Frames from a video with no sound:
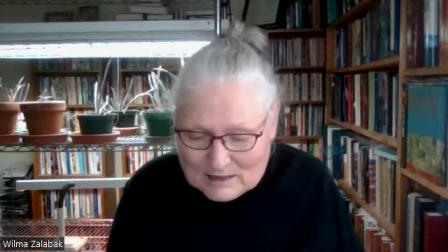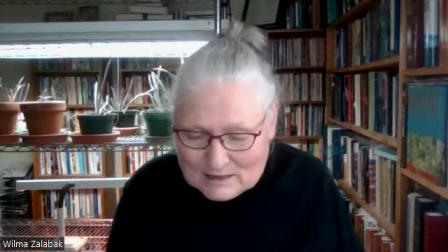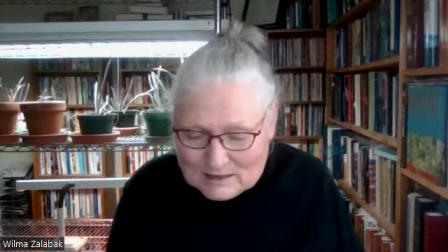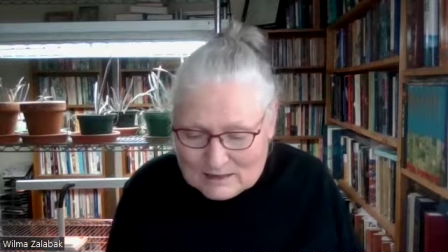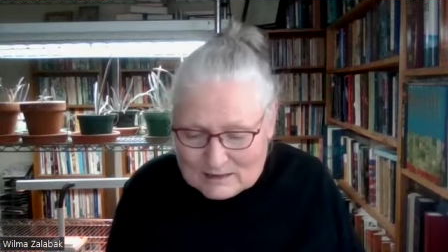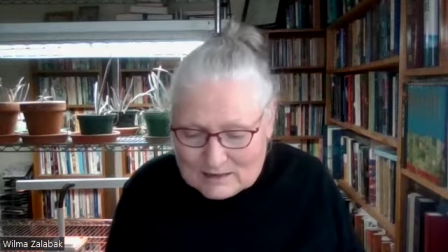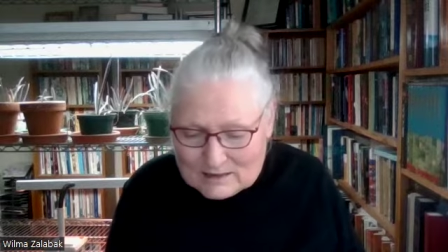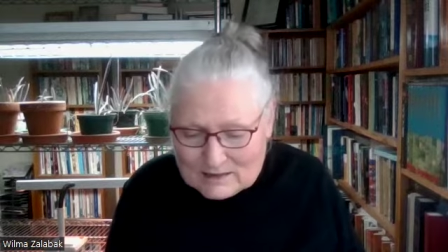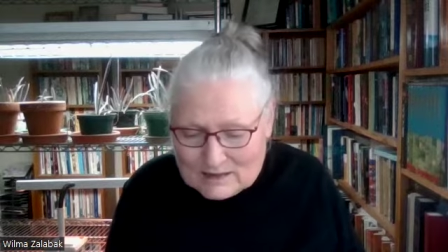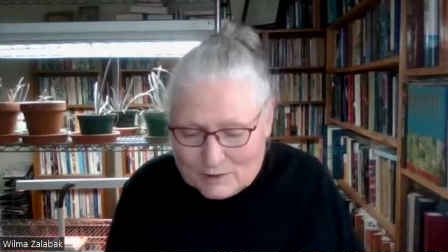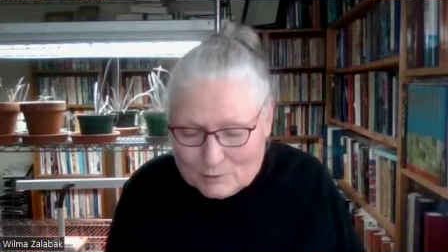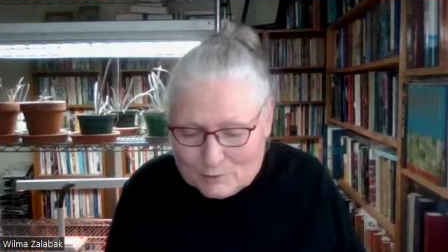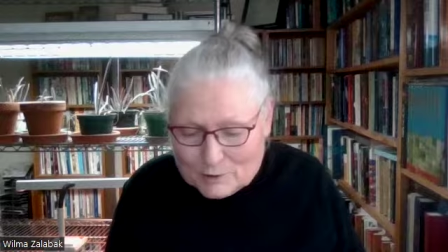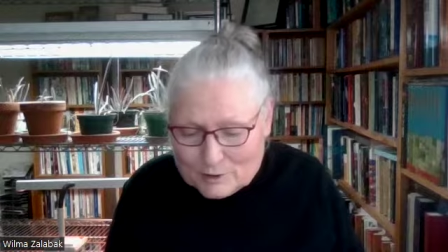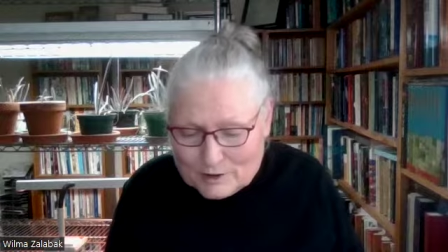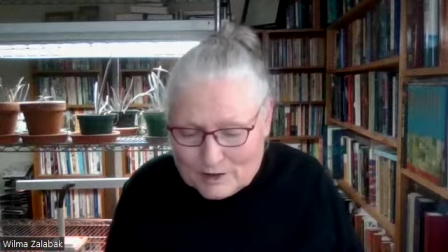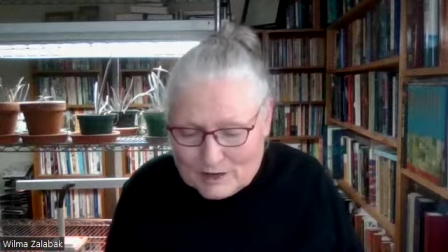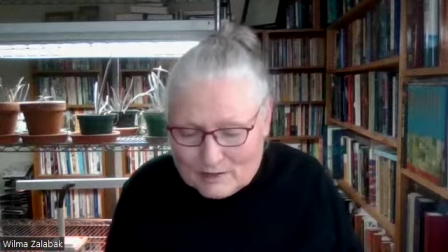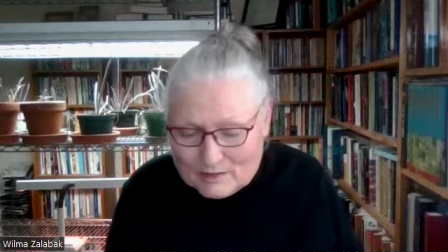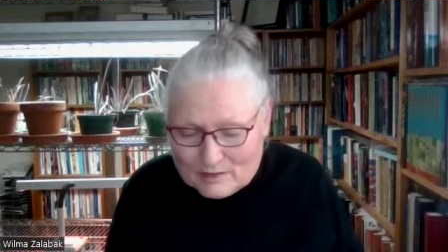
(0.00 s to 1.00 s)
And today
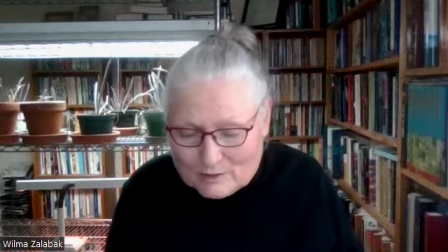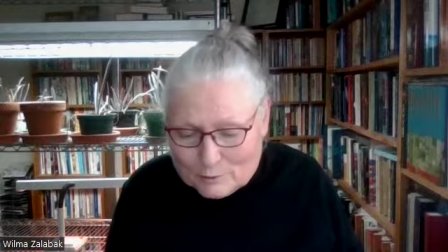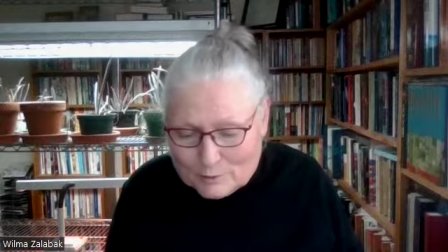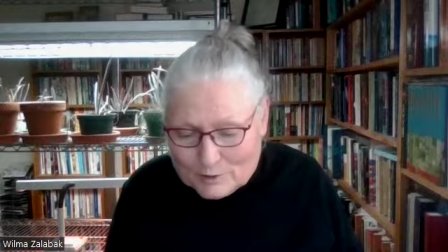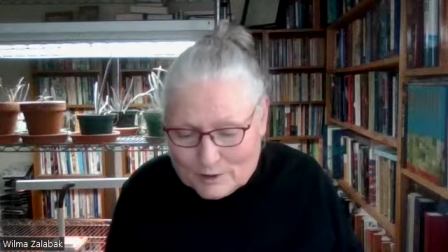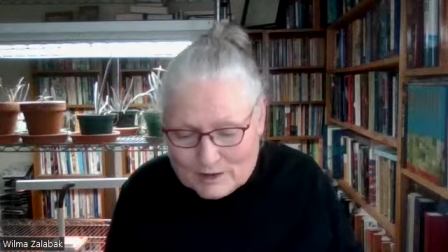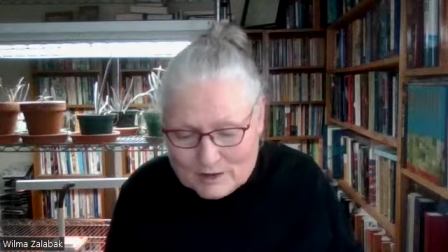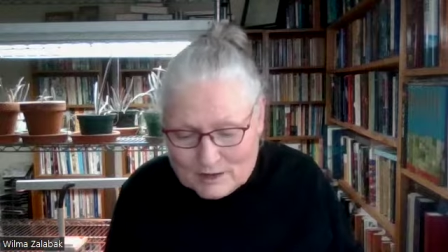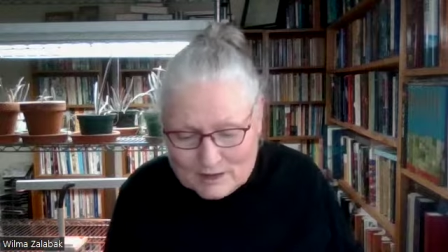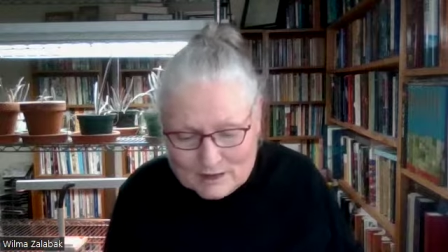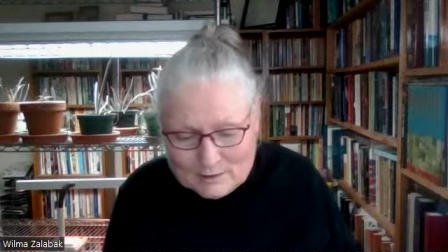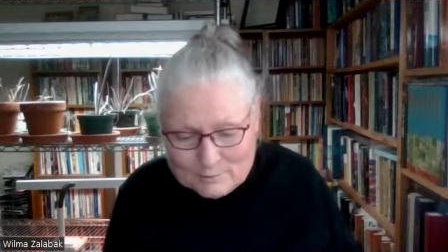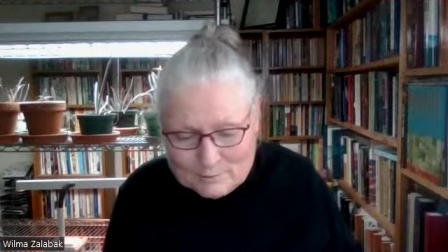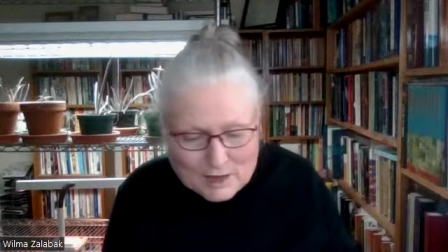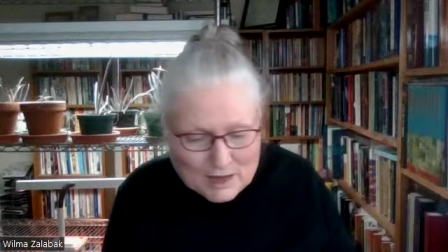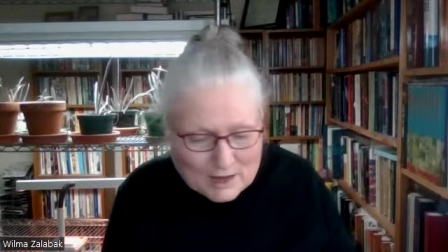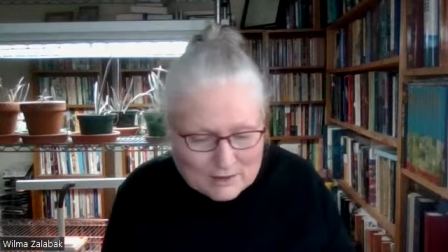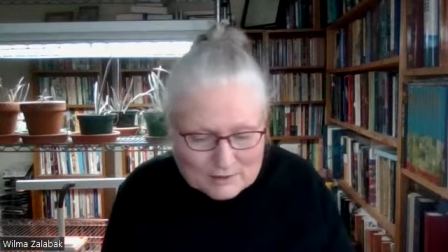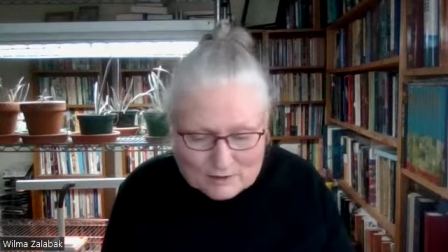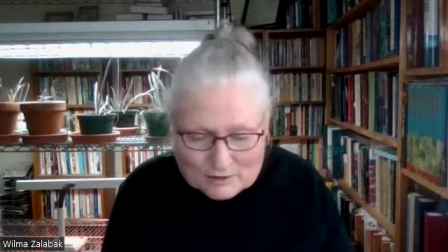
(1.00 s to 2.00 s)
we're in the one in
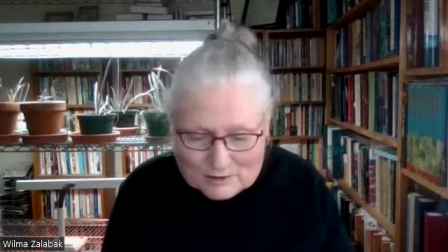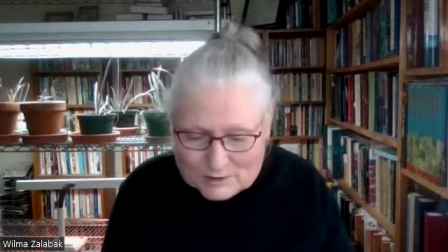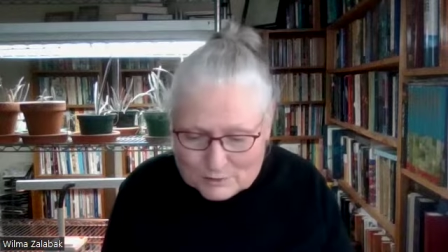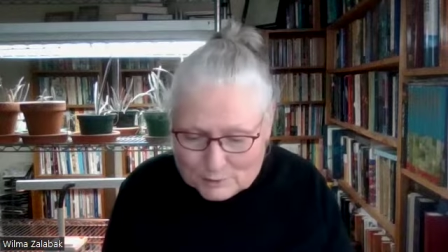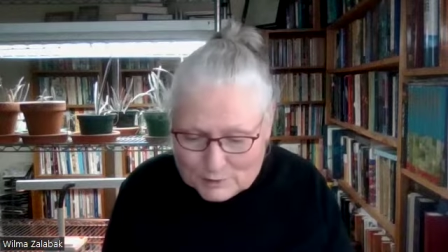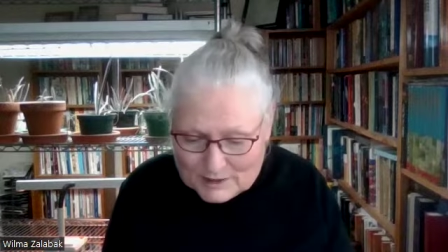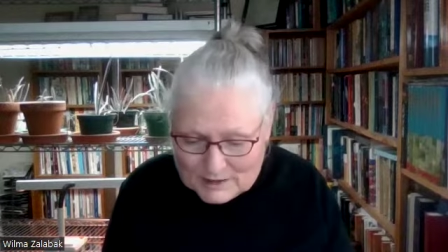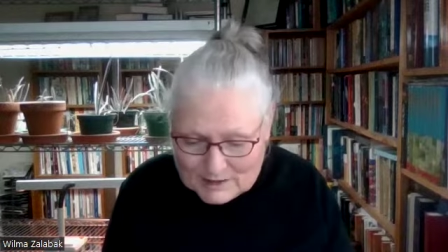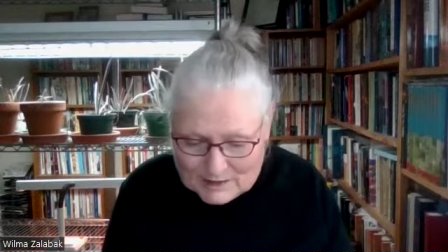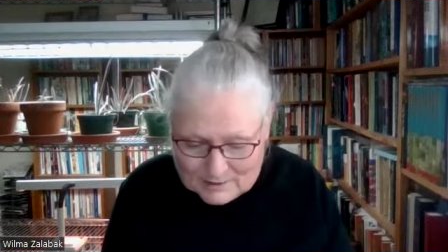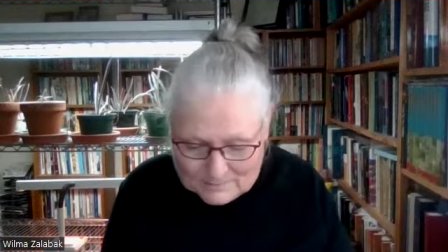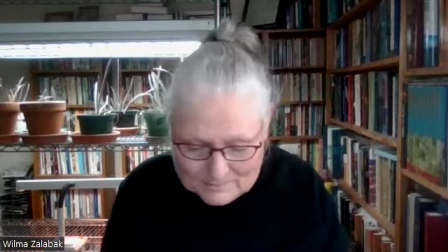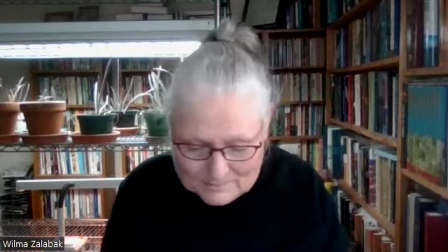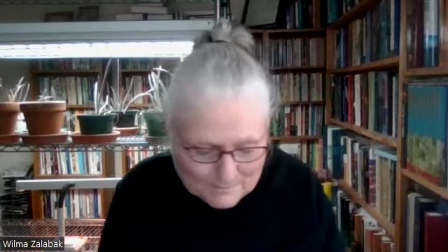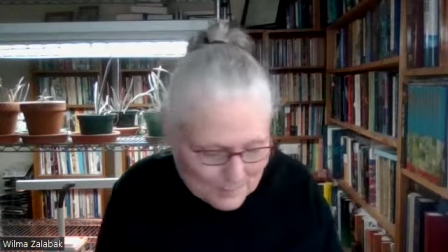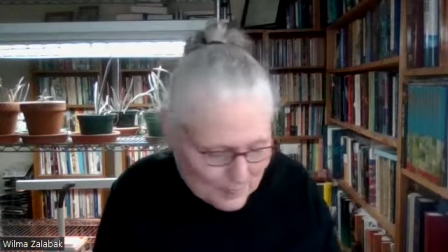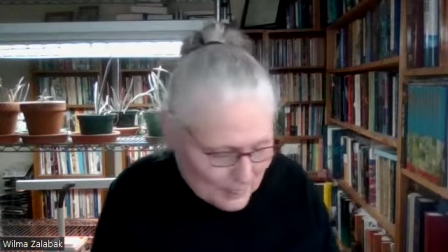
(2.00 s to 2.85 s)
Matthew 20